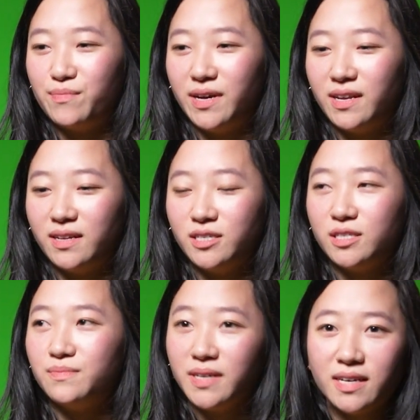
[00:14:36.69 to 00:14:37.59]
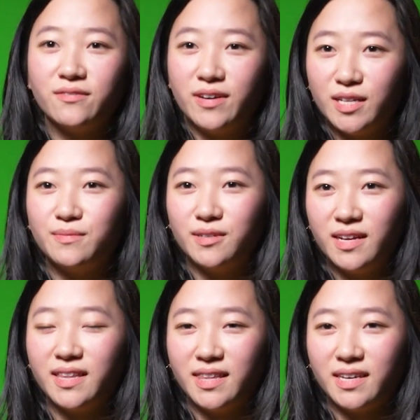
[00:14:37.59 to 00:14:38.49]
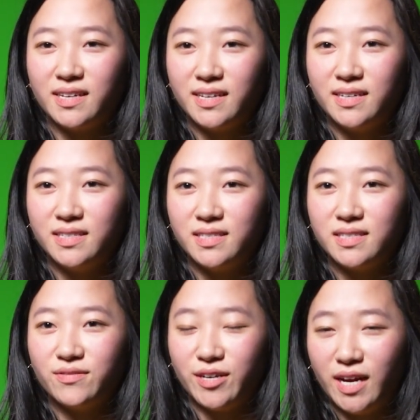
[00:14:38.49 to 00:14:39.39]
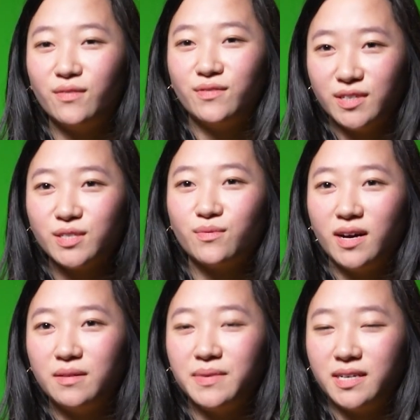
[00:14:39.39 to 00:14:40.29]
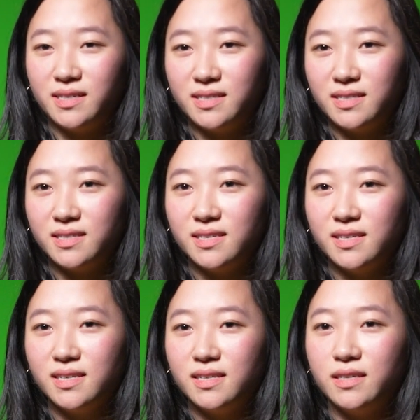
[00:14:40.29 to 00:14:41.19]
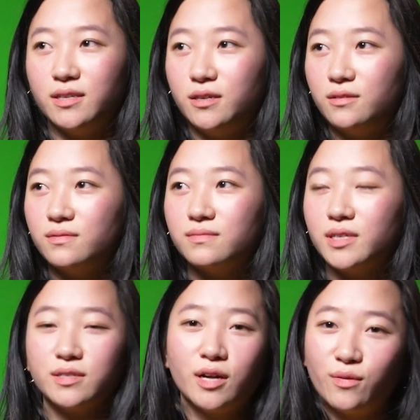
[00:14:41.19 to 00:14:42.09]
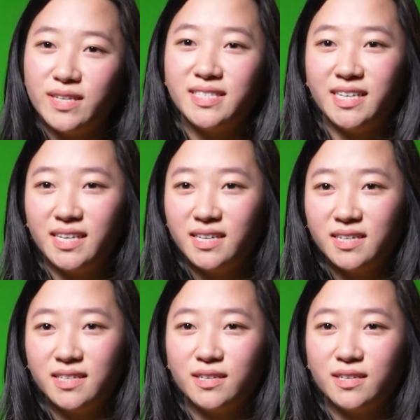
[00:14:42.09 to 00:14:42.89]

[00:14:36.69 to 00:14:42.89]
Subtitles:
But just being available, I think, is very helpful as well, because, you know, there's always need.